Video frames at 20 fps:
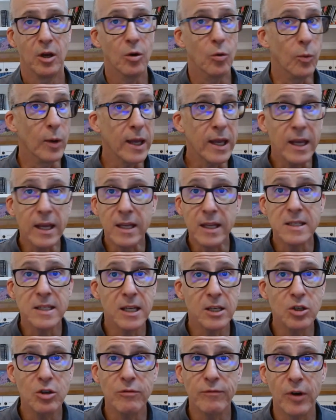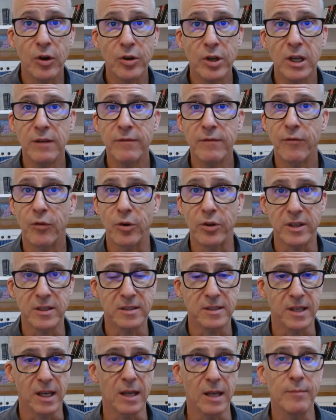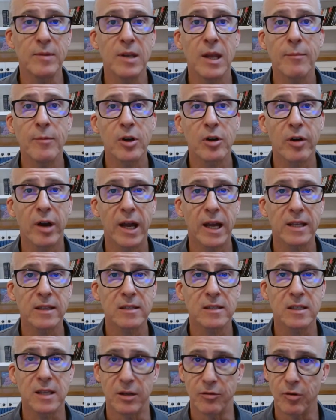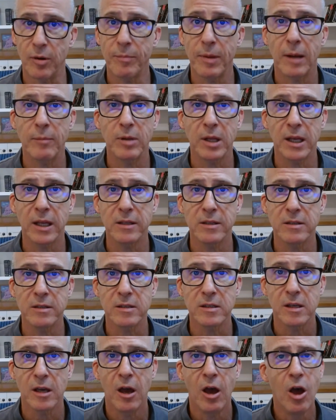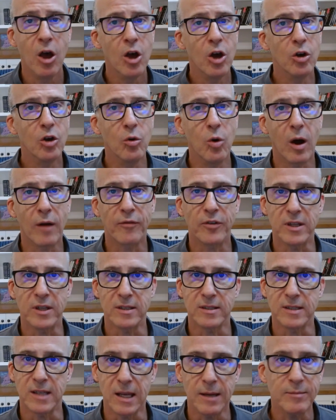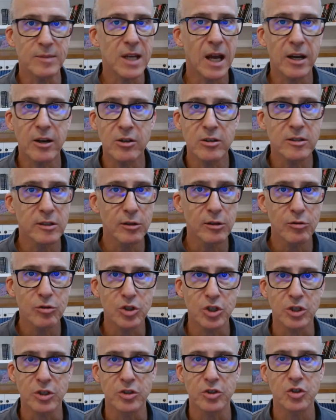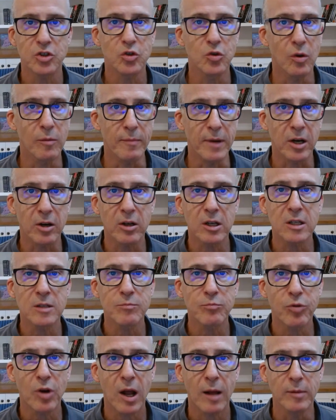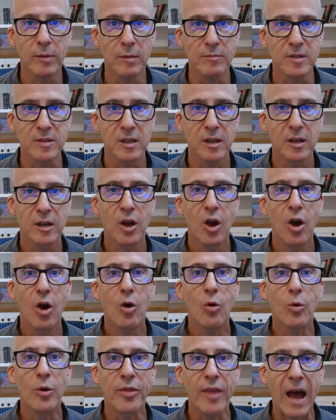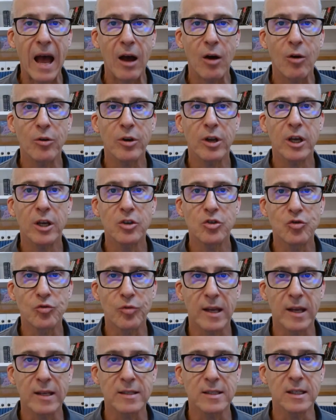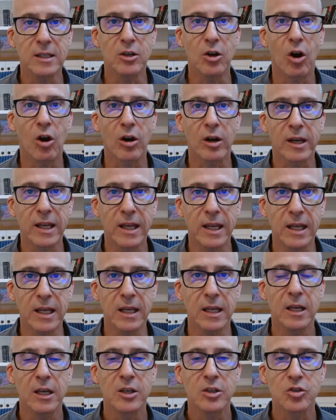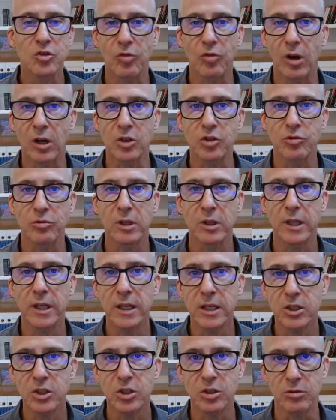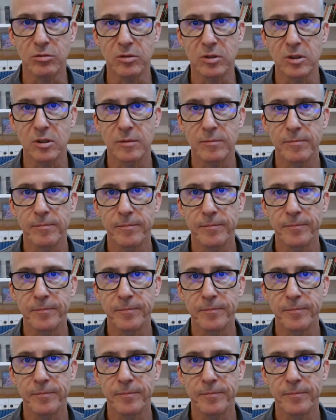We can continue voting for the same Democrats and Republicans who offer the same tired solutions to America's problems without addressing our key structural issues.